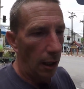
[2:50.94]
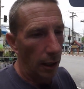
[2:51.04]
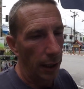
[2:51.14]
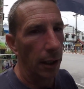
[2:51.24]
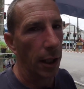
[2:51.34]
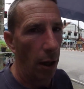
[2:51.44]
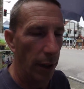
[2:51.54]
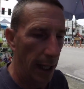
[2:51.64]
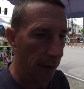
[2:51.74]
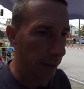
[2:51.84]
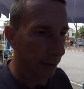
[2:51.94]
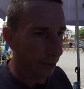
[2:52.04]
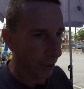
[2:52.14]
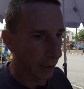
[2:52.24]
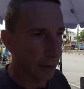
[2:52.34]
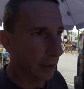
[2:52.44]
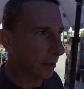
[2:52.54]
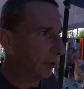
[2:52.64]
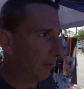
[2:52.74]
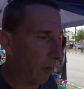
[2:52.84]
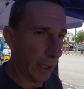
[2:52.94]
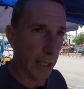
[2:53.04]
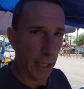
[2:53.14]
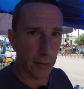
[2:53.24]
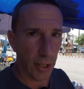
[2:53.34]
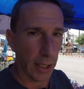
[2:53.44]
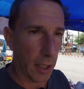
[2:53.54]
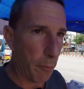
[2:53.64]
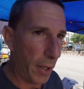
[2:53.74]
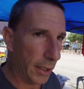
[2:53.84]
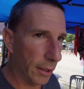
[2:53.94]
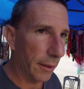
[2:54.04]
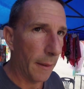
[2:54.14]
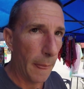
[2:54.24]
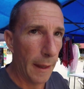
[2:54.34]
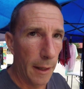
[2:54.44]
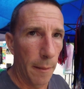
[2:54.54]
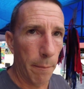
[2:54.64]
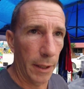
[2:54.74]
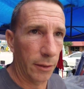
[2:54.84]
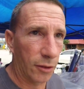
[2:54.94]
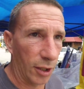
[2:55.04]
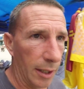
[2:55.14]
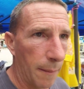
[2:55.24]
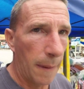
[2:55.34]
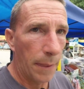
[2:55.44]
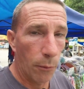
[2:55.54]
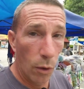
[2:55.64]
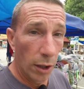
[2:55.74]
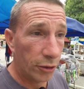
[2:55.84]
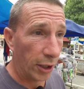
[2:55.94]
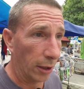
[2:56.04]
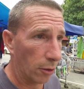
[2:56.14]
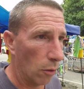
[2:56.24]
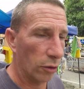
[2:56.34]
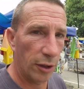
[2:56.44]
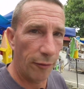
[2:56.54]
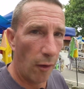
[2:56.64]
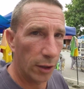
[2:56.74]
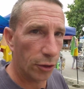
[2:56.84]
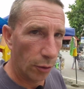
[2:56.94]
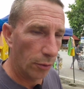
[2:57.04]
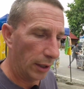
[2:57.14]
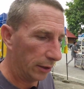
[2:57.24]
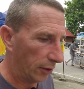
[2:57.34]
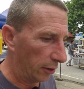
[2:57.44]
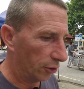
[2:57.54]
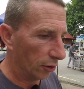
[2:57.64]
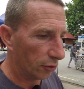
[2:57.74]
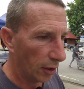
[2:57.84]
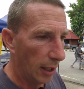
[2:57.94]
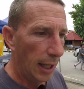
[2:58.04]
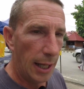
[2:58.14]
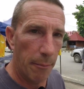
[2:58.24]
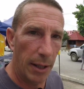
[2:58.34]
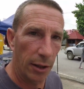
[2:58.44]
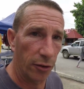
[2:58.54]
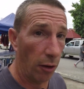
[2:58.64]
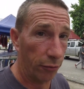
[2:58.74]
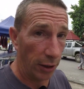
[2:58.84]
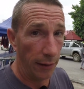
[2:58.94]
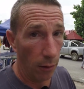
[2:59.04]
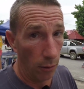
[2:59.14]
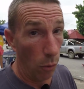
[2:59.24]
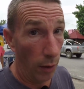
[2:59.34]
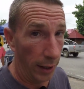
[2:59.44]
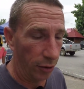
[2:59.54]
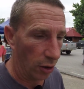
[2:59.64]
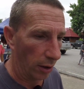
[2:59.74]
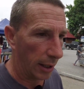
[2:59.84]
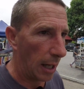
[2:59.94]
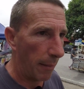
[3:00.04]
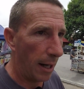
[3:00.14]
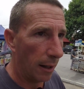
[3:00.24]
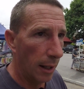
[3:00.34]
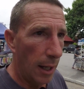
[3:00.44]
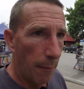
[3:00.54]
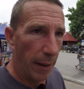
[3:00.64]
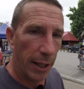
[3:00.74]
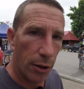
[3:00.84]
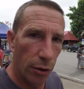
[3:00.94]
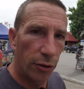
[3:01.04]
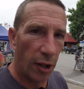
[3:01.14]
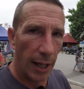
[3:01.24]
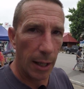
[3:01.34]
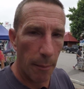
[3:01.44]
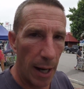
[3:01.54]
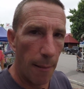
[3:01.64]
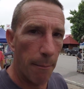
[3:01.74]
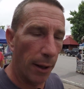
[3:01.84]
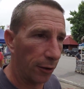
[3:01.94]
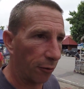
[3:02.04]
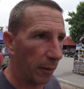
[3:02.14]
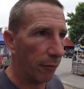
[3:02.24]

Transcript: I'll go here and see if I can get a second opinion. But the worst thing, of course, if I do need dentures, it means obviously all these have got to come out. But it could take about a month